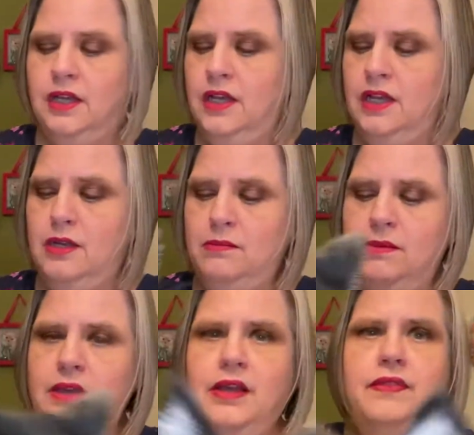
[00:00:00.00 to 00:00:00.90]
Um,
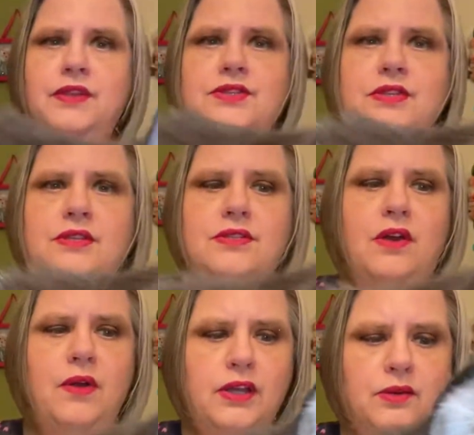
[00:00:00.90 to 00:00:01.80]
this is, all
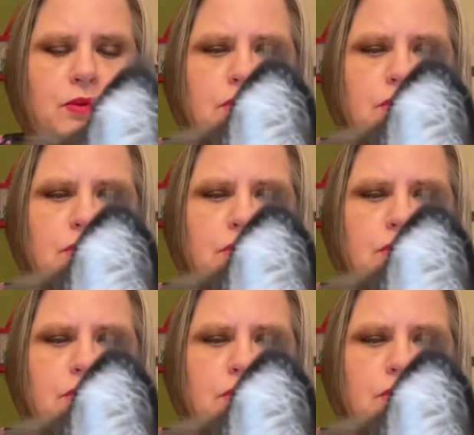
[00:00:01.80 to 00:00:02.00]
right, well,